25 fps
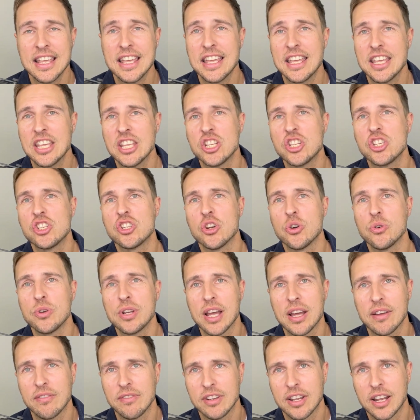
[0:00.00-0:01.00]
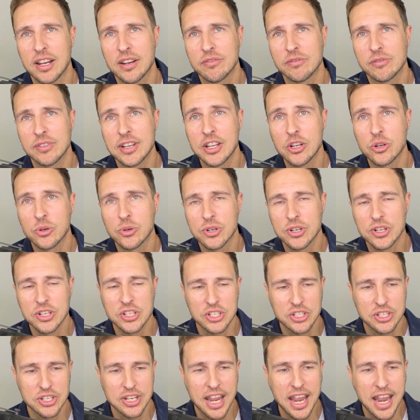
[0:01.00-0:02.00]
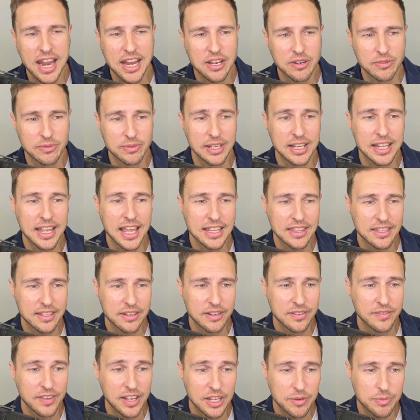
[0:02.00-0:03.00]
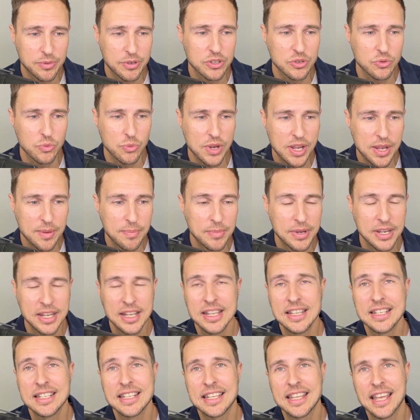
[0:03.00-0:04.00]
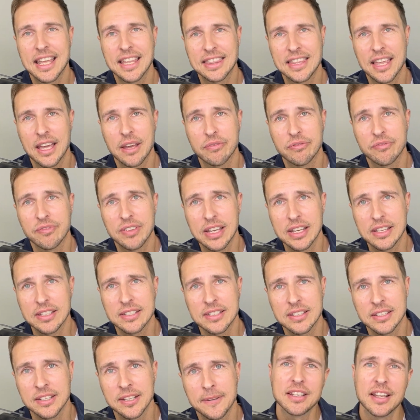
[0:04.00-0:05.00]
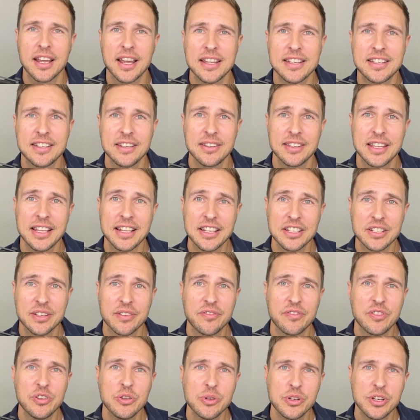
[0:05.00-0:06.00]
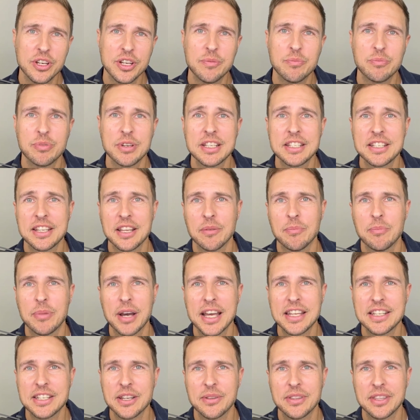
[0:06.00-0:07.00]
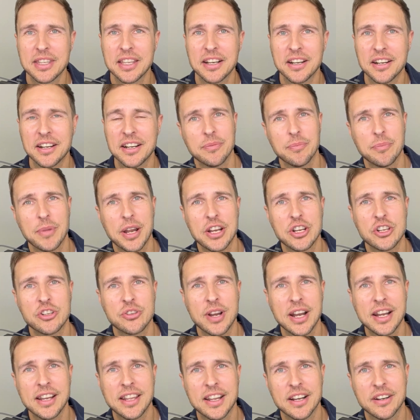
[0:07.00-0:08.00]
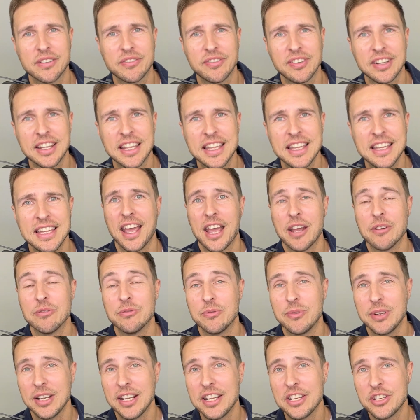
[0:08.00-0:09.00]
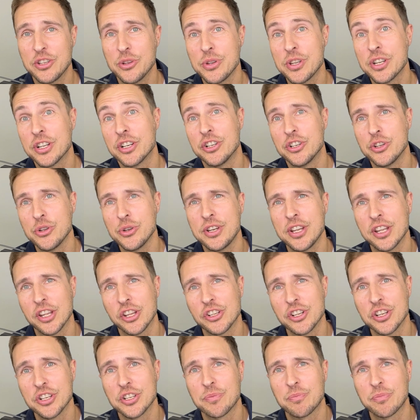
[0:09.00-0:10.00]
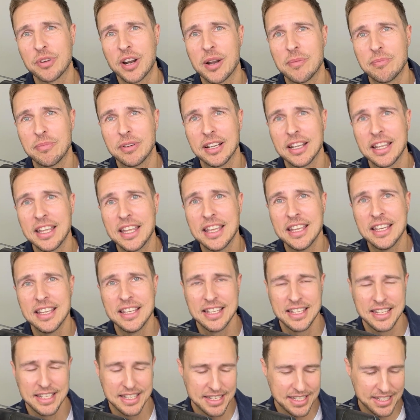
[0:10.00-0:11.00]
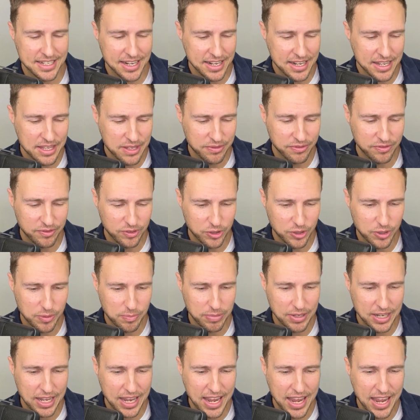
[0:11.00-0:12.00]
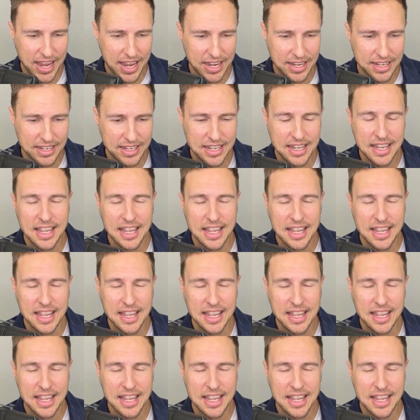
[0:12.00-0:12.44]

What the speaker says: you don't have a lot of recourse and you're really at the developer's whim to get that fixed. I still think there's a few good presale buys out there, but tread carefully and really do your due diligence properly, study the floor plan,